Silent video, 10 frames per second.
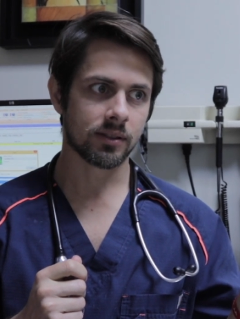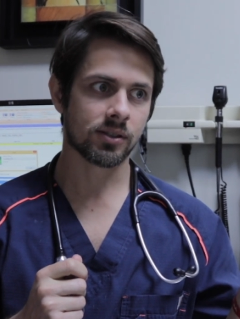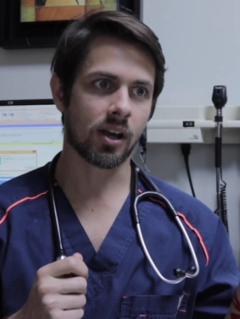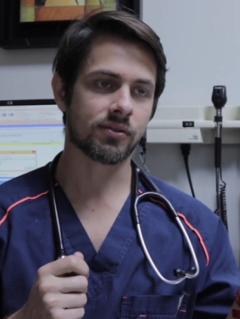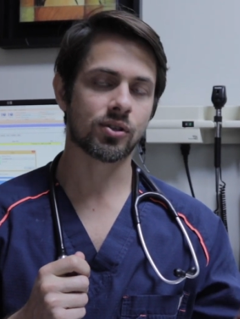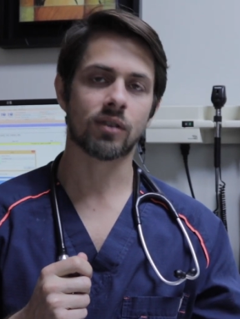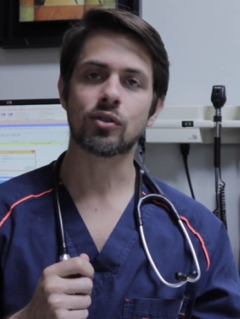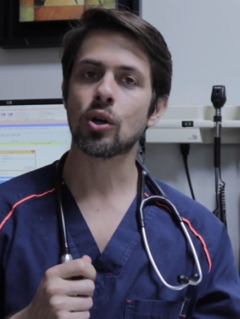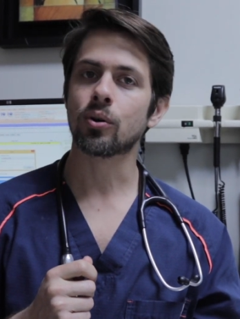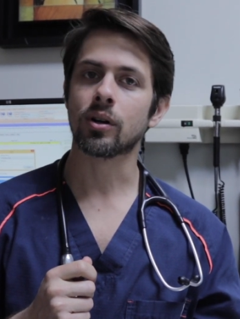soft serve
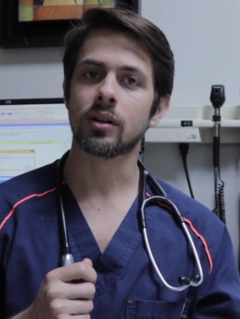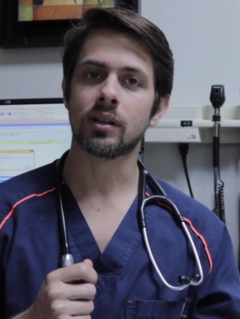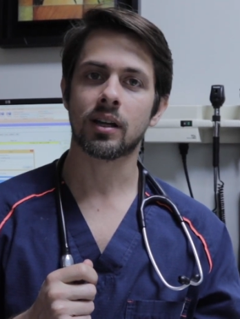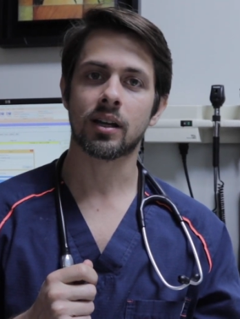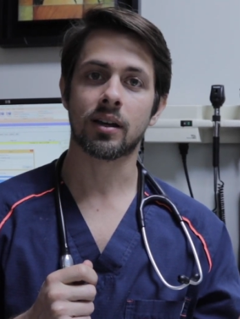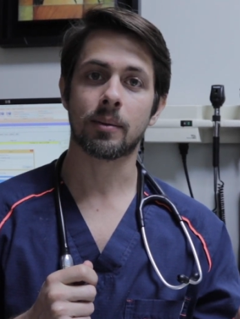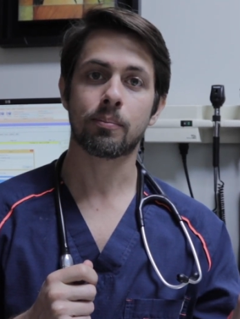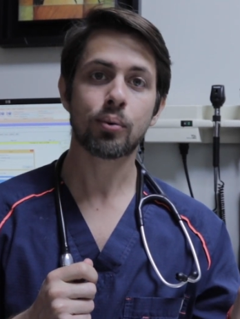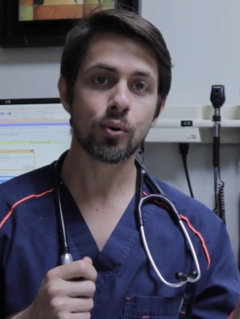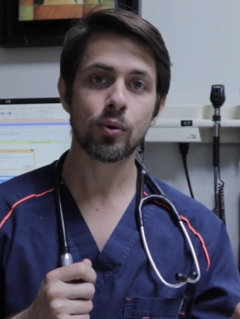yogurt
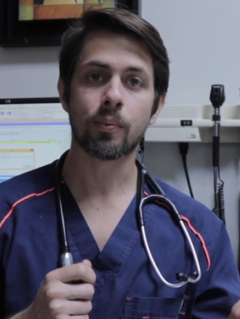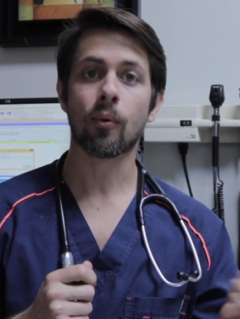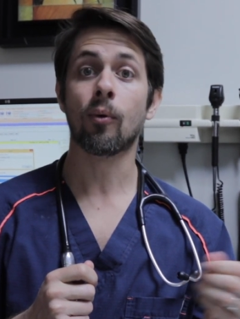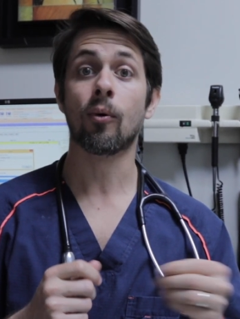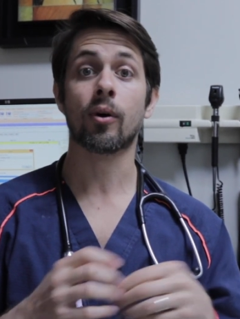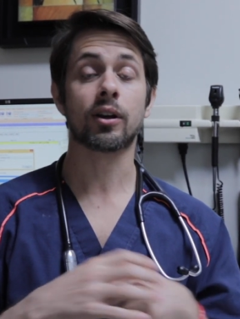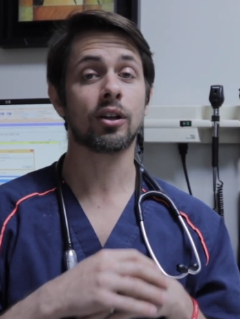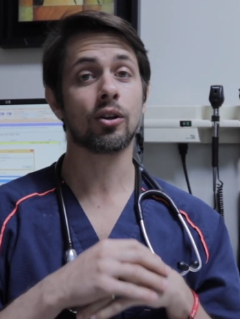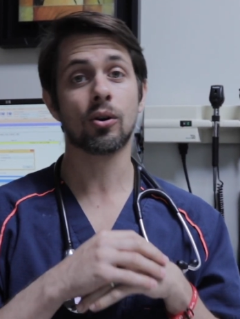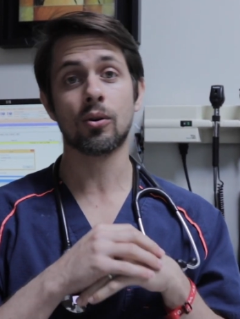poop, or it
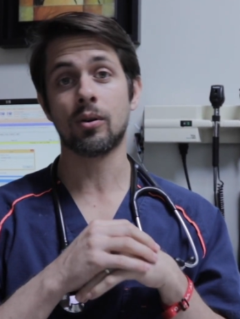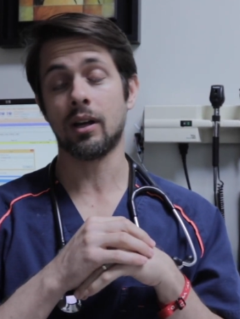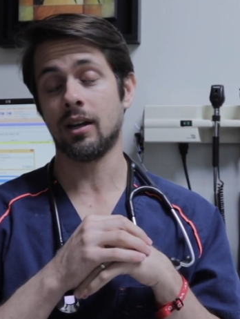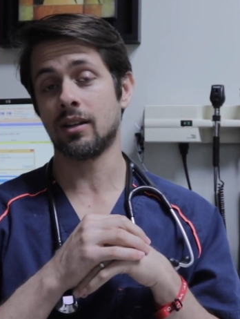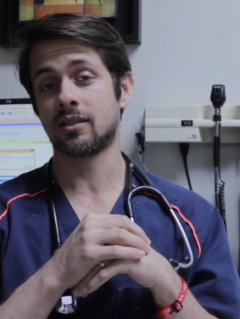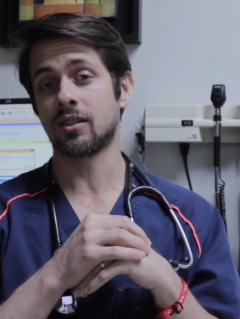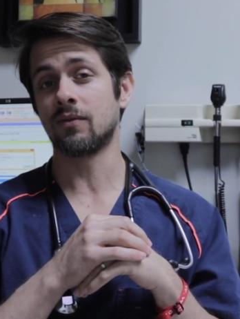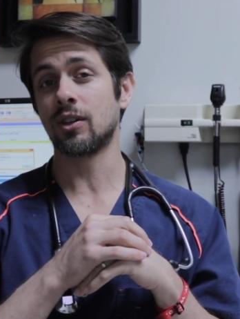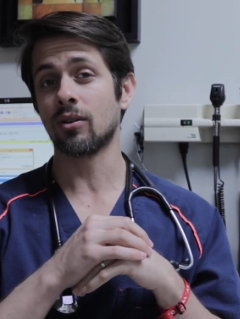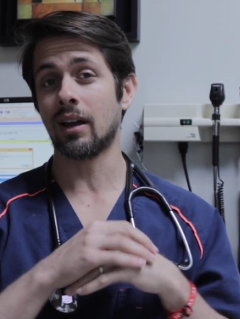could go as
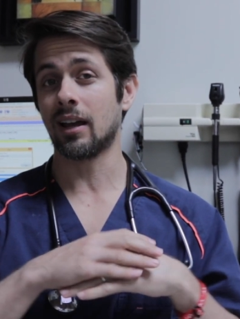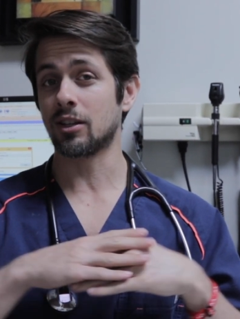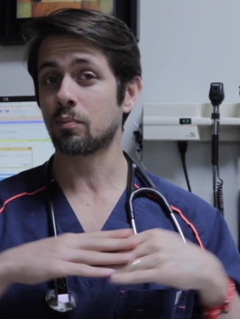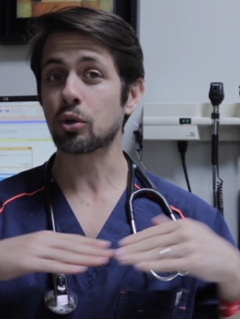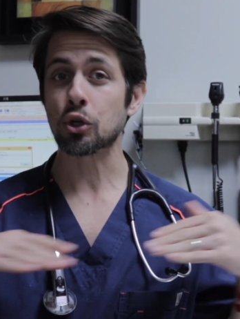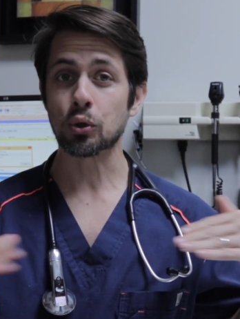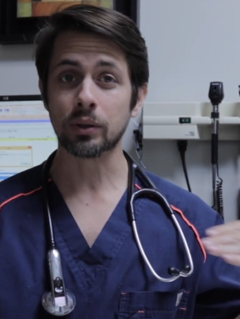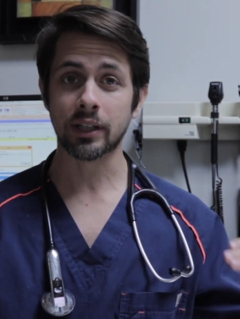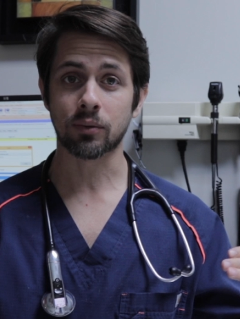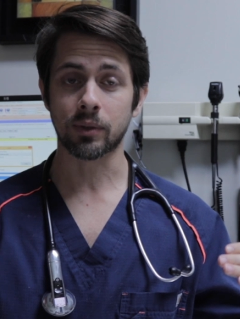severe as
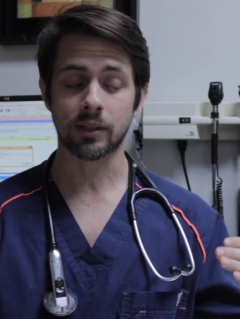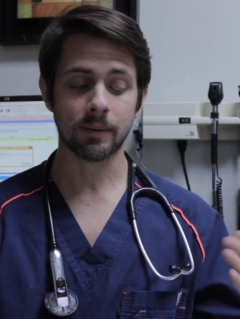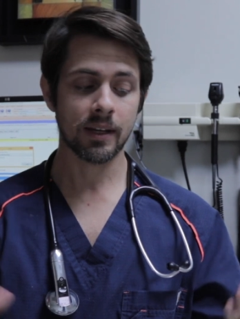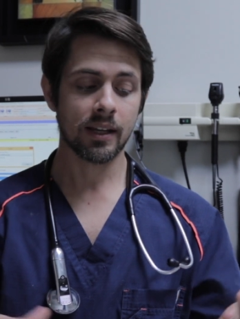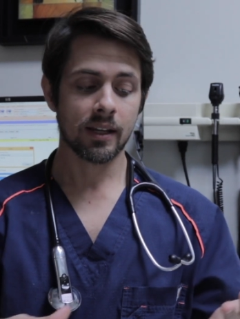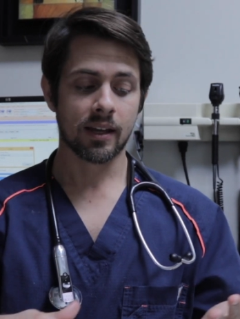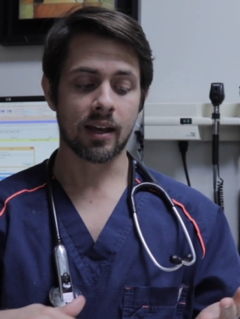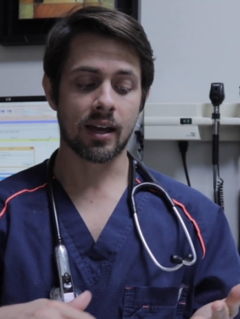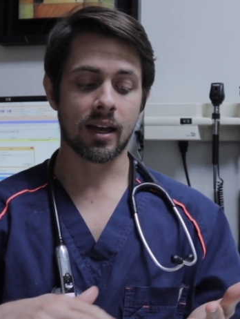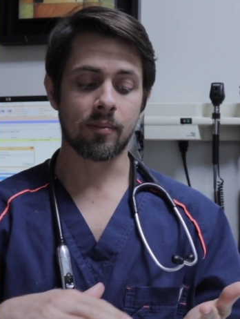pure liquid.
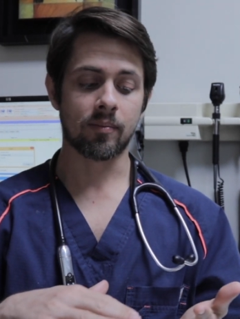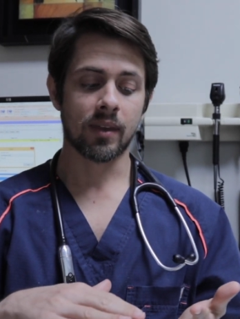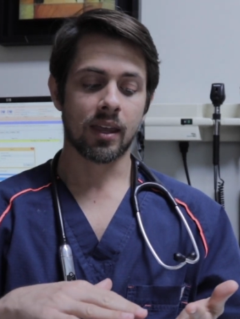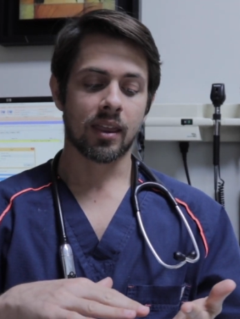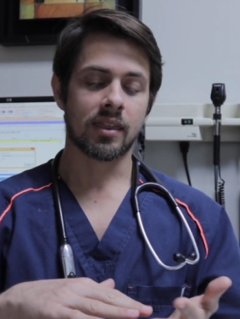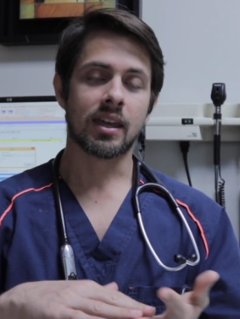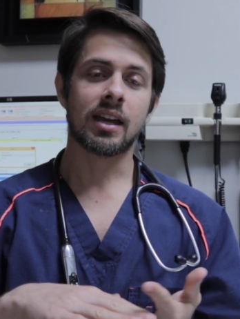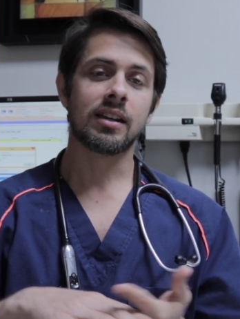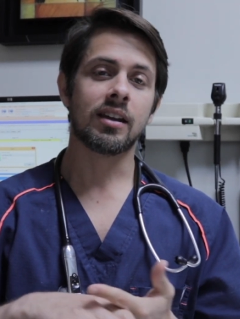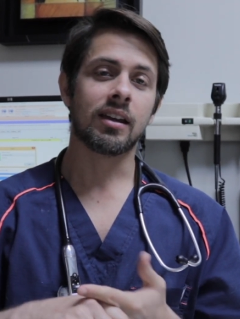
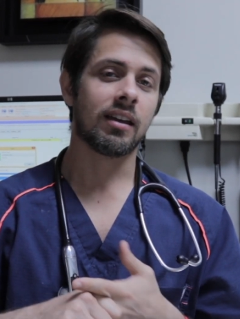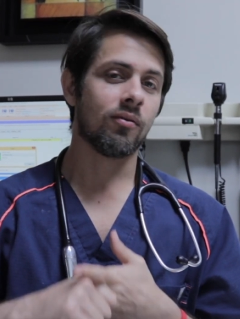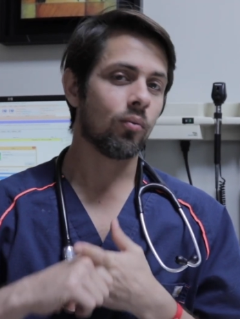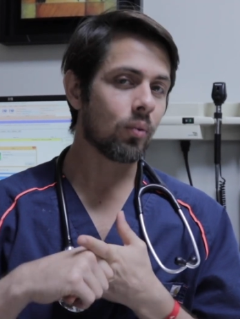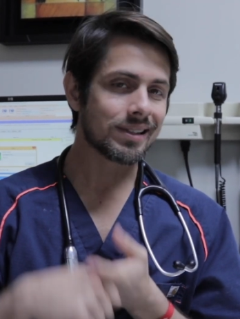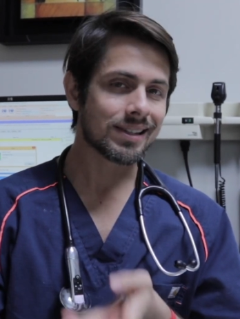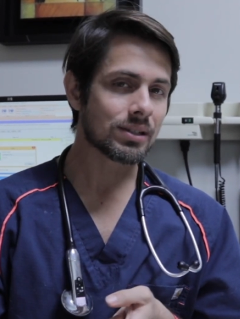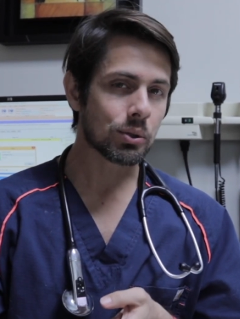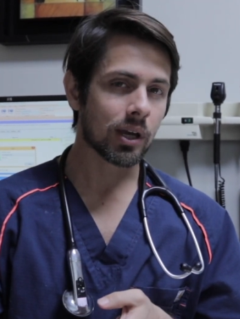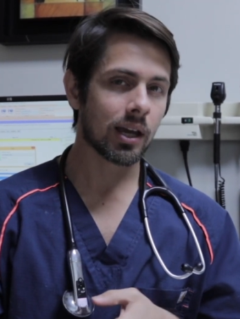Then once
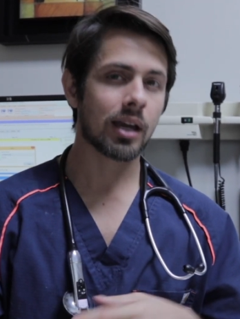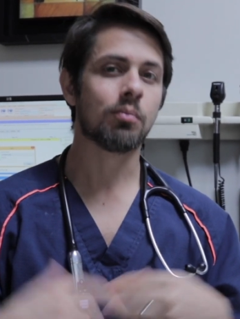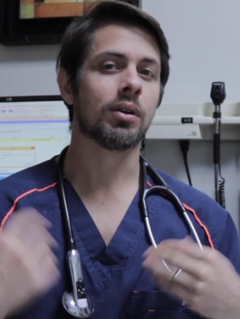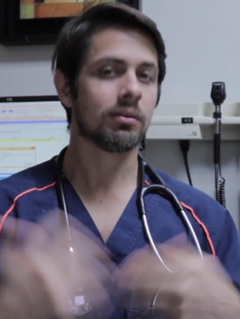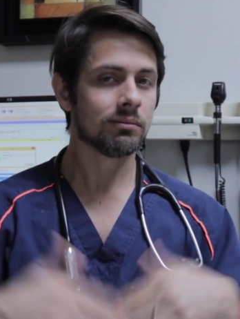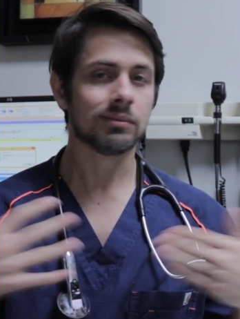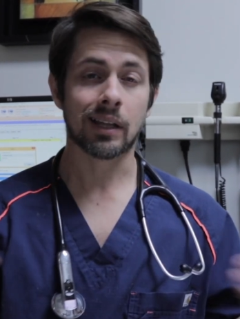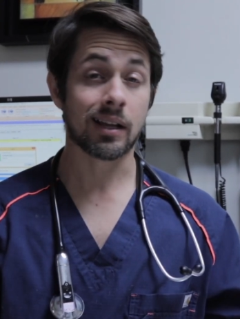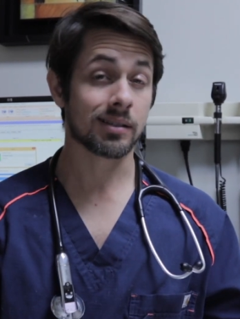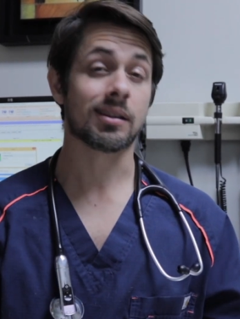is okay, but
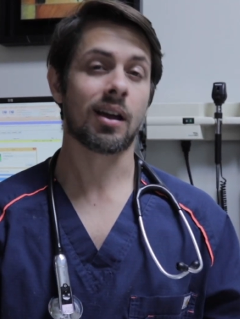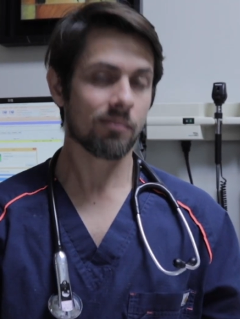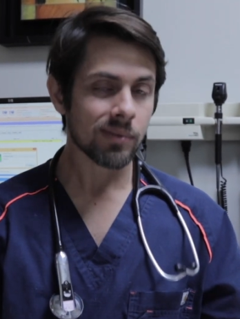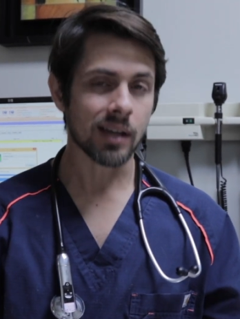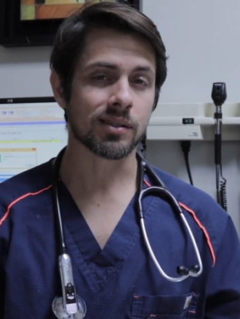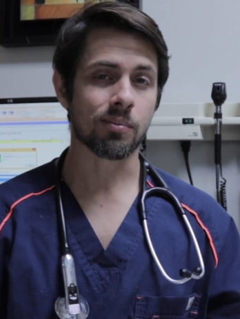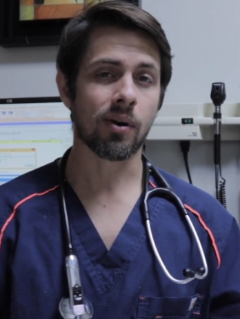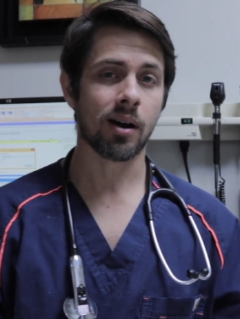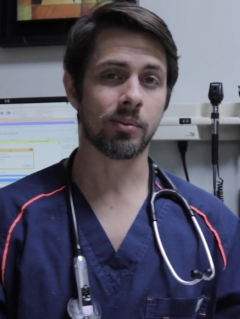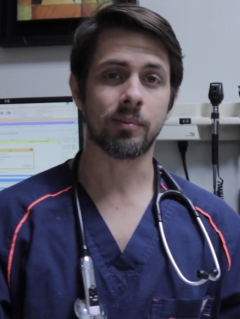nonstop, that's a
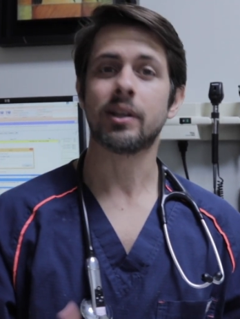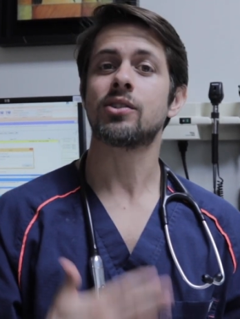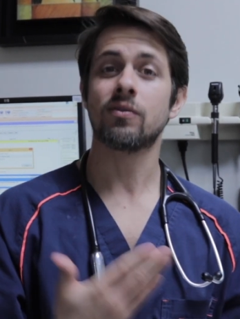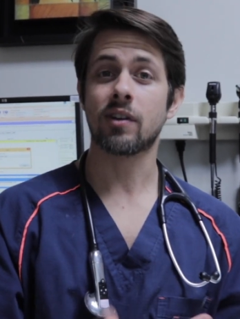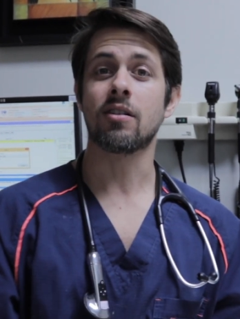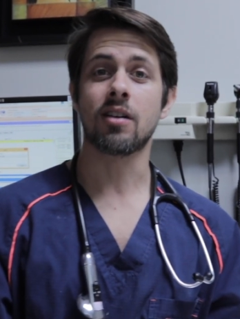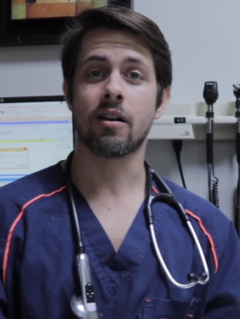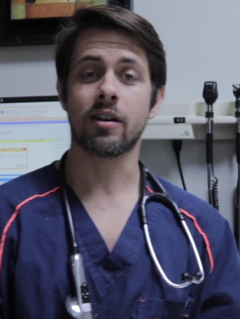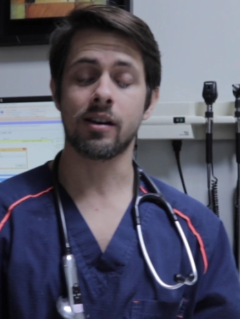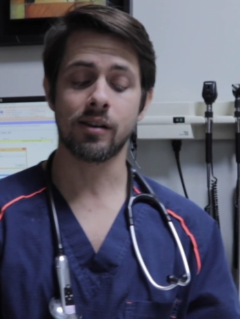problem. Let your
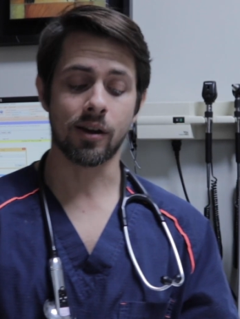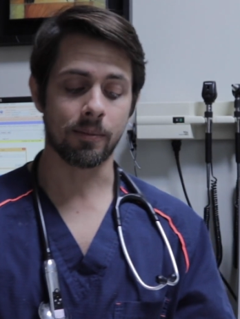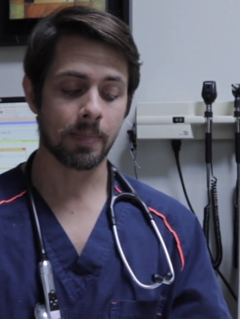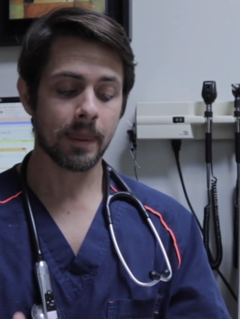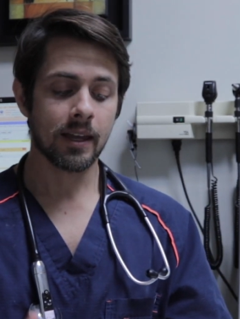veterinarian know.